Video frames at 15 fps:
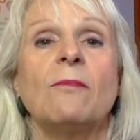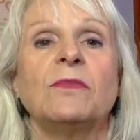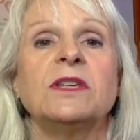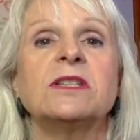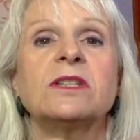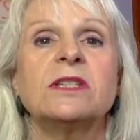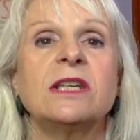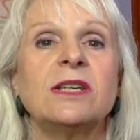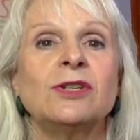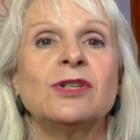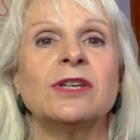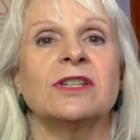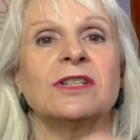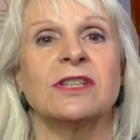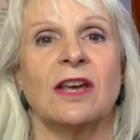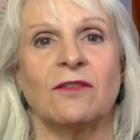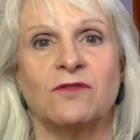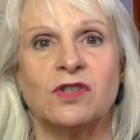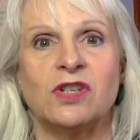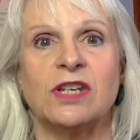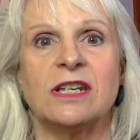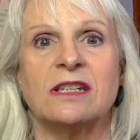these teachings of
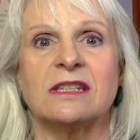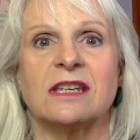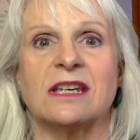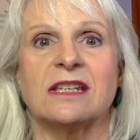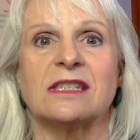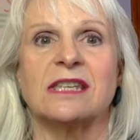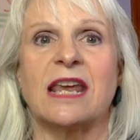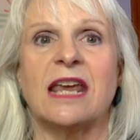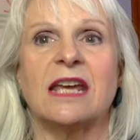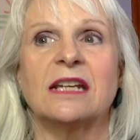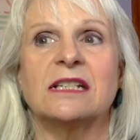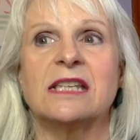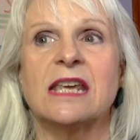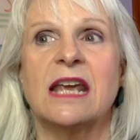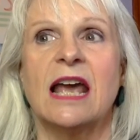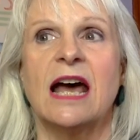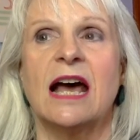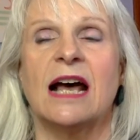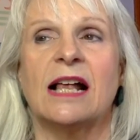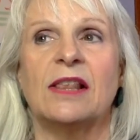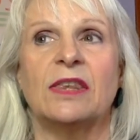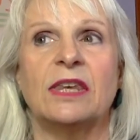Jesus, and
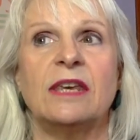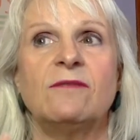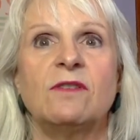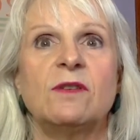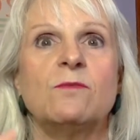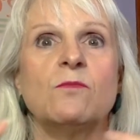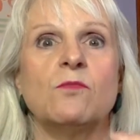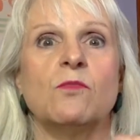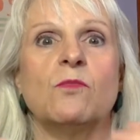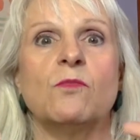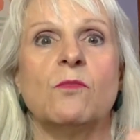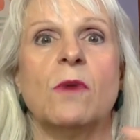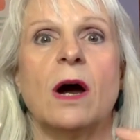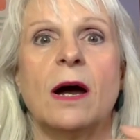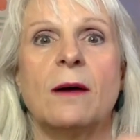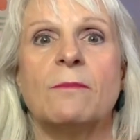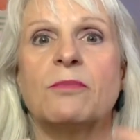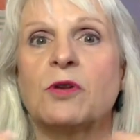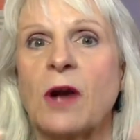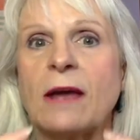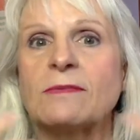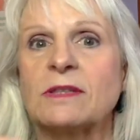even
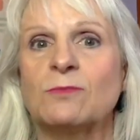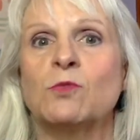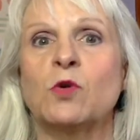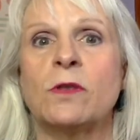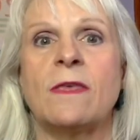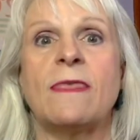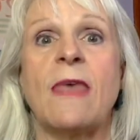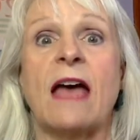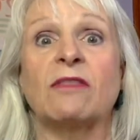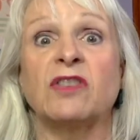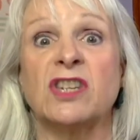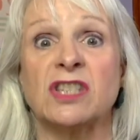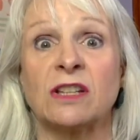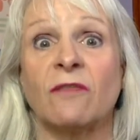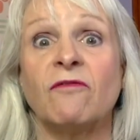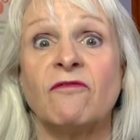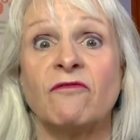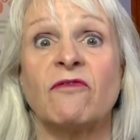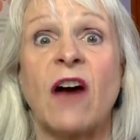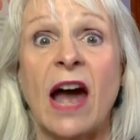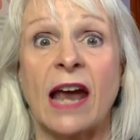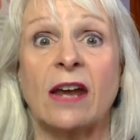perhaps more than that, this
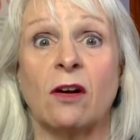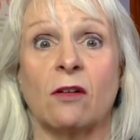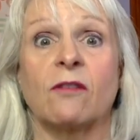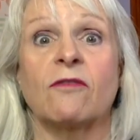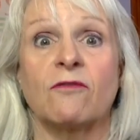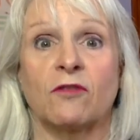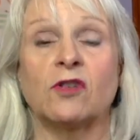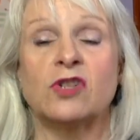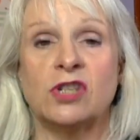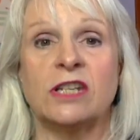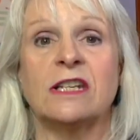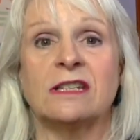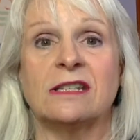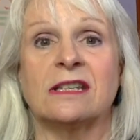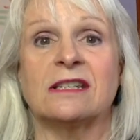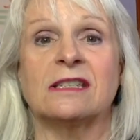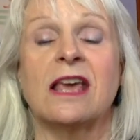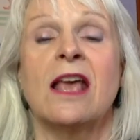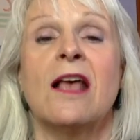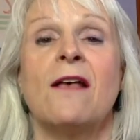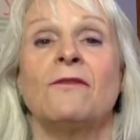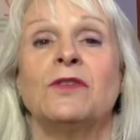fire for Jesus.
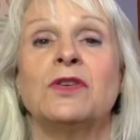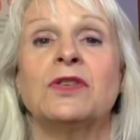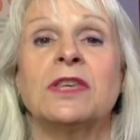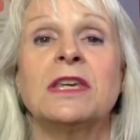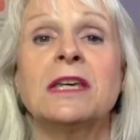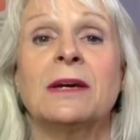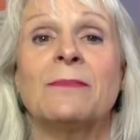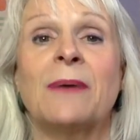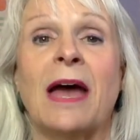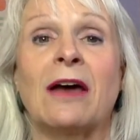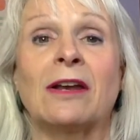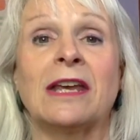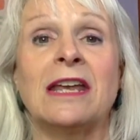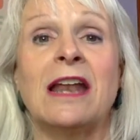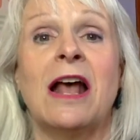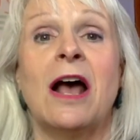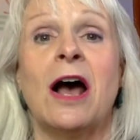If you think about it,